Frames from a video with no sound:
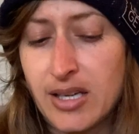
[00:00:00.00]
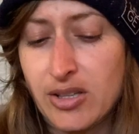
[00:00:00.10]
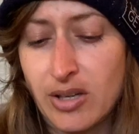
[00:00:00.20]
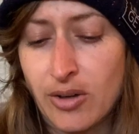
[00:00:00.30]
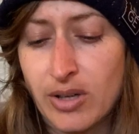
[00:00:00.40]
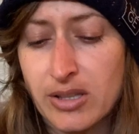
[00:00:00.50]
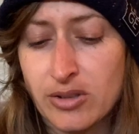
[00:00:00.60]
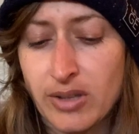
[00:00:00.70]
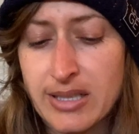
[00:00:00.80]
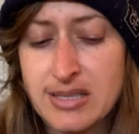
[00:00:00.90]
you know in the
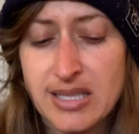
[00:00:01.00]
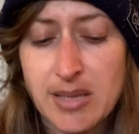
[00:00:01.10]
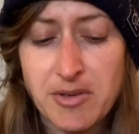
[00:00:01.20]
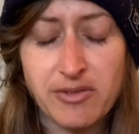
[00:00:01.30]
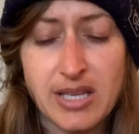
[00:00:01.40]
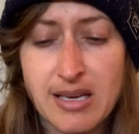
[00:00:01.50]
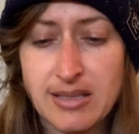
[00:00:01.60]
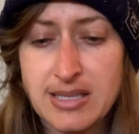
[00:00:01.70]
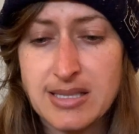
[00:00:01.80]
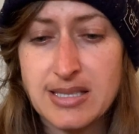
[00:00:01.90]
grand scheme of
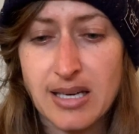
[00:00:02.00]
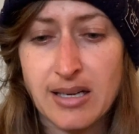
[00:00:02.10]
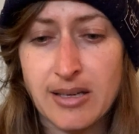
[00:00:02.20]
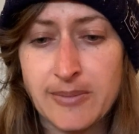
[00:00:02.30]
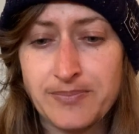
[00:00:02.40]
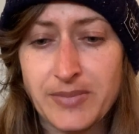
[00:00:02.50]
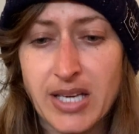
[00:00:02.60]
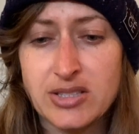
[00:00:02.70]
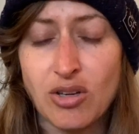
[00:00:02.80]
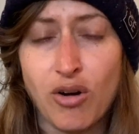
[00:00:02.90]
things um,
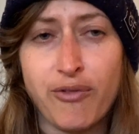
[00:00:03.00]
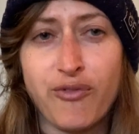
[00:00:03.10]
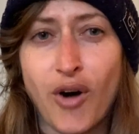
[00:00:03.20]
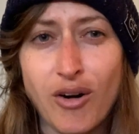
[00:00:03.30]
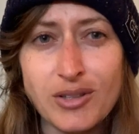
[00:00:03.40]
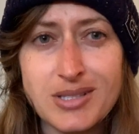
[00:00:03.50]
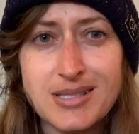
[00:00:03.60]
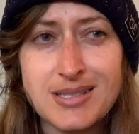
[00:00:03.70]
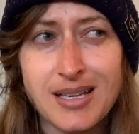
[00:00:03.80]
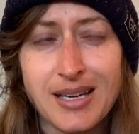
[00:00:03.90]
it's all
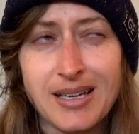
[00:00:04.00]
false